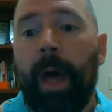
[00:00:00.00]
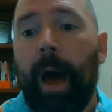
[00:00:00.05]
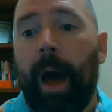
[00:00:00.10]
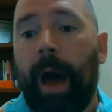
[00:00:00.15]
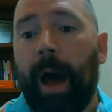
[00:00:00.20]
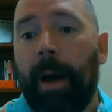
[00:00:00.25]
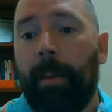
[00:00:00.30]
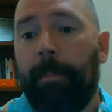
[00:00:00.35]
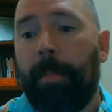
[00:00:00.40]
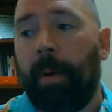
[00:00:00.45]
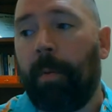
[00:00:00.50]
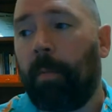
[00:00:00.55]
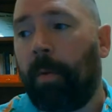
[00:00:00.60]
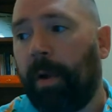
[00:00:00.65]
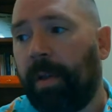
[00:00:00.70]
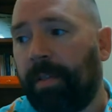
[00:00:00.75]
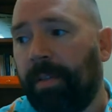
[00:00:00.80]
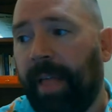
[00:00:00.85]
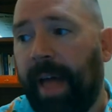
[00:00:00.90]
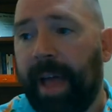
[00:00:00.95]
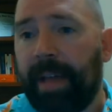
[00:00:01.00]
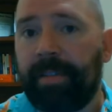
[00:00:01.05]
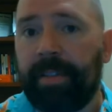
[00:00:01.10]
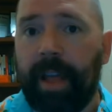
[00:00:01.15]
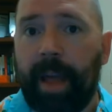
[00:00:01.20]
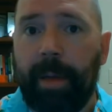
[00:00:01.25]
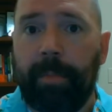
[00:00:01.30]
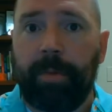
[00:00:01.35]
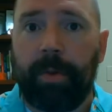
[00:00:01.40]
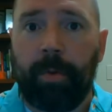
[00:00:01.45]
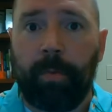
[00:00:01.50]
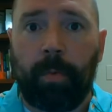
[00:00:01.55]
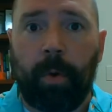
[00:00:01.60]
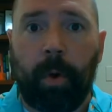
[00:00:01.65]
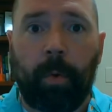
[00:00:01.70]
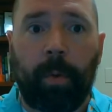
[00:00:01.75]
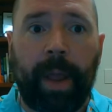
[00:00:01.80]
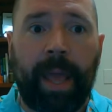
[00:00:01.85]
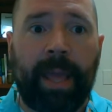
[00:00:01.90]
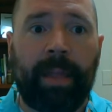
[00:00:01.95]
But whereas last time you
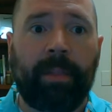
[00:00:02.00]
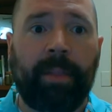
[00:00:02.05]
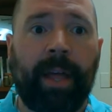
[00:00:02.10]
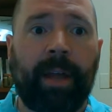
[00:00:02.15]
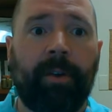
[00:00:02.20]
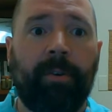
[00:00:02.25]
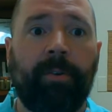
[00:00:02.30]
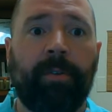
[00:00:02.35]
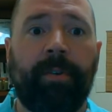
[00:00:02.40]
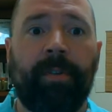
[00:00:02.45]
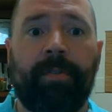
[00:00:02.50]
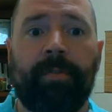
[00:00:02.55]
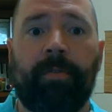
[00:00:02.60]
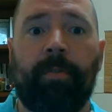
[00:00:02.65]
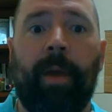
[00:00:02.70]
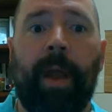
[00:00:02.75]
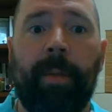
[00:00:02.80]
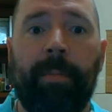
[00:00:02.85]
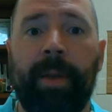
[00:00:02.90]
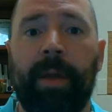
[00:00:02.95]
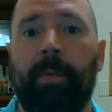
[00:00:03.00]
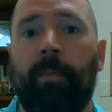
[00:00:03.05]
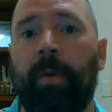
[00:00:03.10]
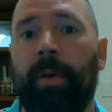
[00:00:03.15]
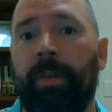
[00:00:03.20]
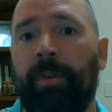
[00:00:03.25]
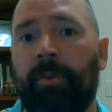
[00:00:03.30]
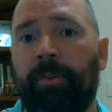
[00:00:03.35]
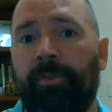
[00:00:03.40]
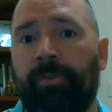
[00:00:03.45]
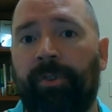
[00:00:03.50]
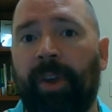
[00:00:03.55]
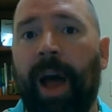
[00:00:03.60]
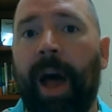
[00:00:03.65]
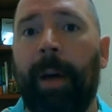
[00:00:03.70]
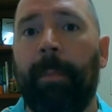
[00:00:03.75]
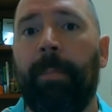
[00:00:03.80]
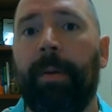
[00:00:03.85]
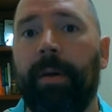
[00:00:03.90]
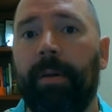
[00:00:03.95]
wrote a letter describing what your
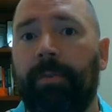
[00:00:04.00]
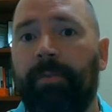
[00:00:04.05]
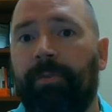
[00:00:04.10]
job